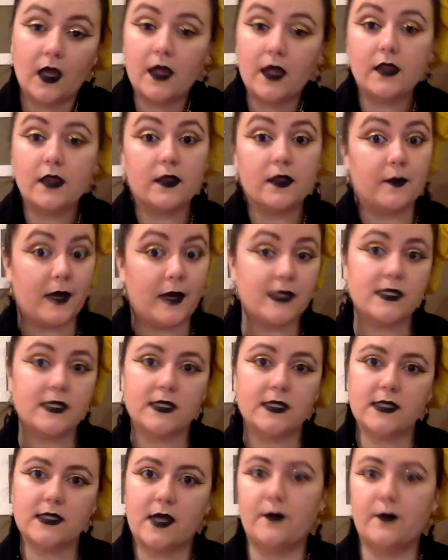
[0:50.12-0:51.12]
The best
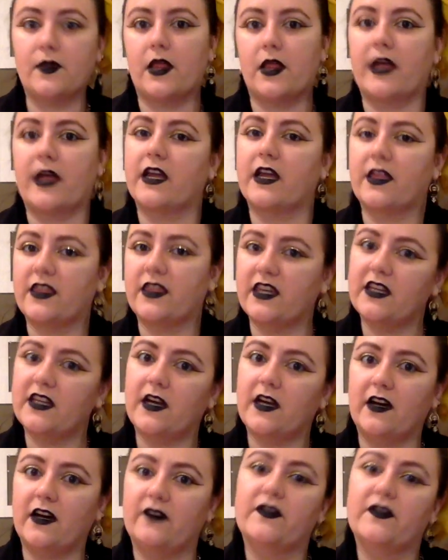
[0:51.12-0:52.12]
example I can think
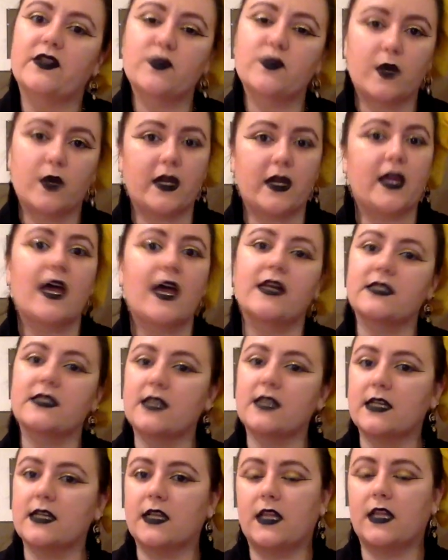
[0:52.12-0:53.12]
of is when I ask a
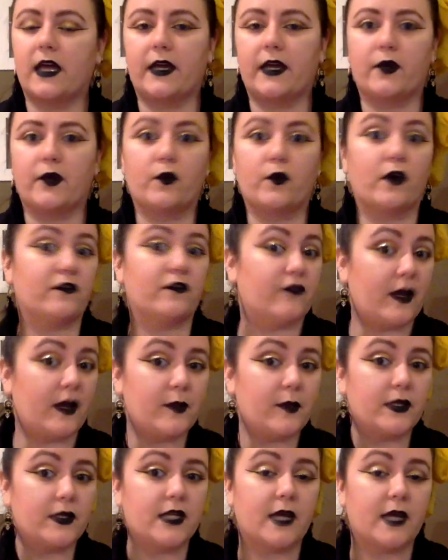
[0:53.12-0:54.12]
client what fiber
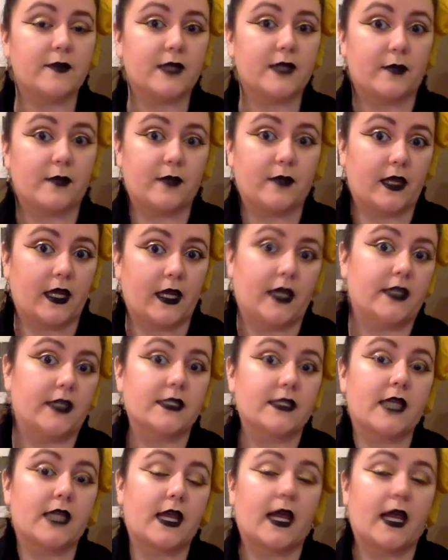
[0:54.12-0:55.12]
type something is,
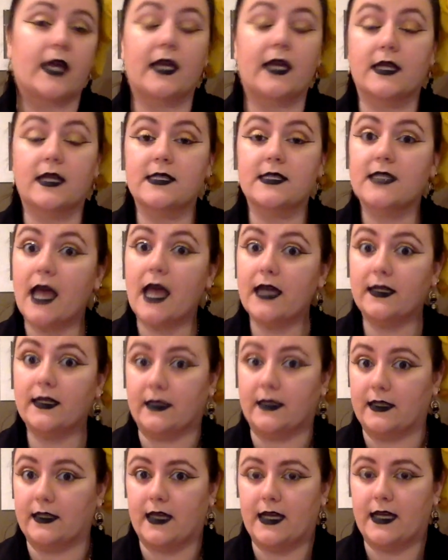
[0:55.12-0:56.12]
and I get
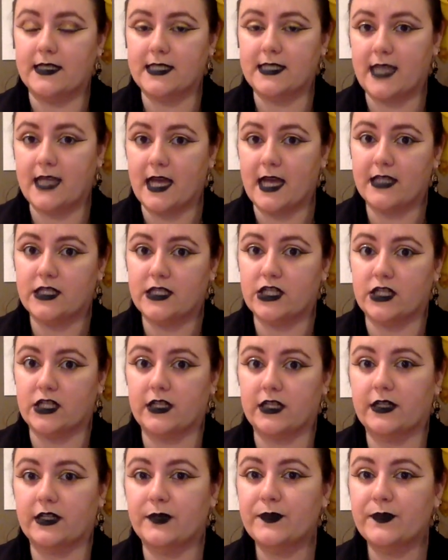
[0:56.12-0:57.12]
satin as the answer.
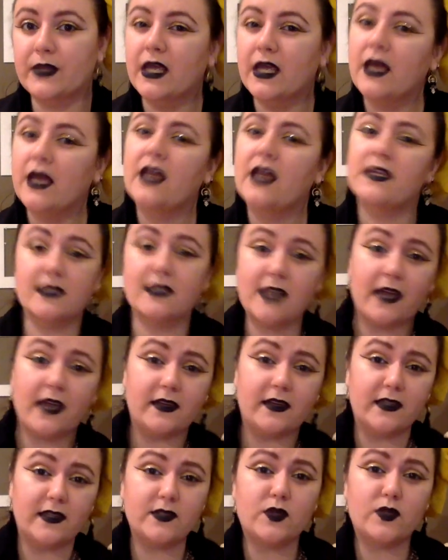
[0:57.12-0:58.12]
Satin
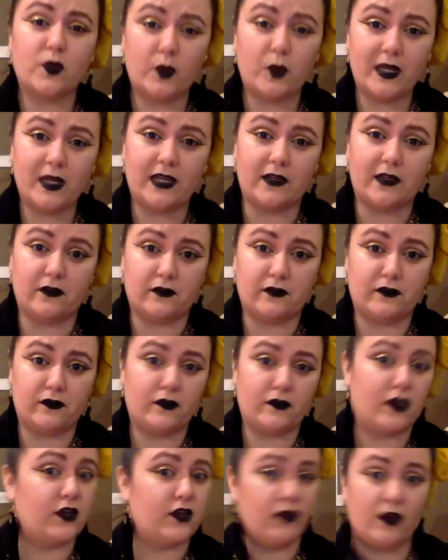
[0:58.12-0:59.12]
is a weave,
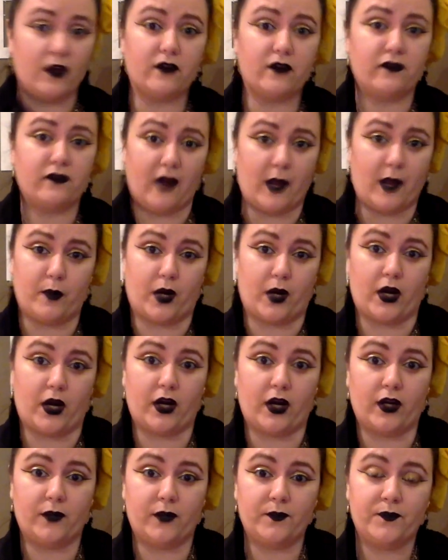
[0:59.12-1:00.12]
not a fiber.
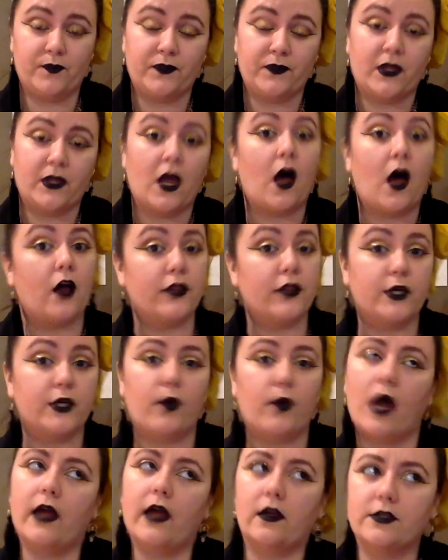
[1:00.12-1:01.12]
Although
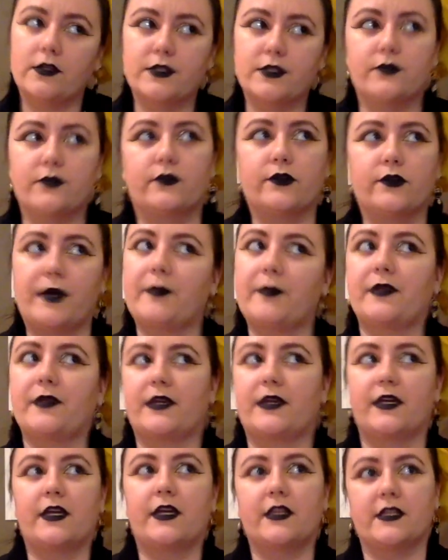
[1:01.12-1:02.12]
I also grew up
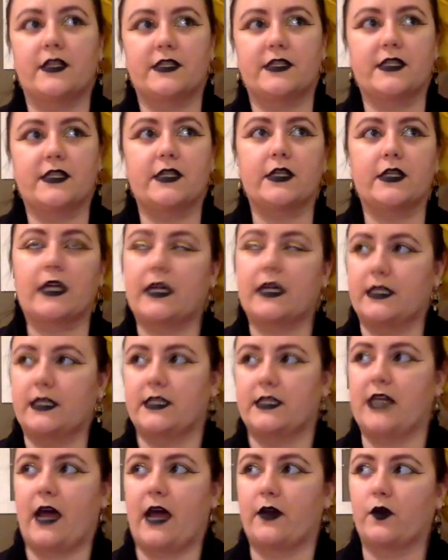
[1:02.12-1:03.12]
thinking that silk and
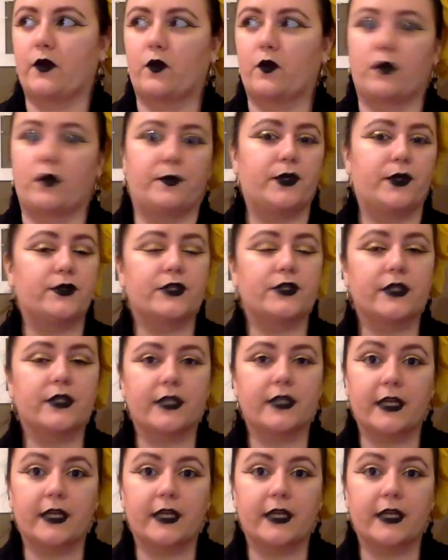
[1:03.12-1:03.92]
satin were mutually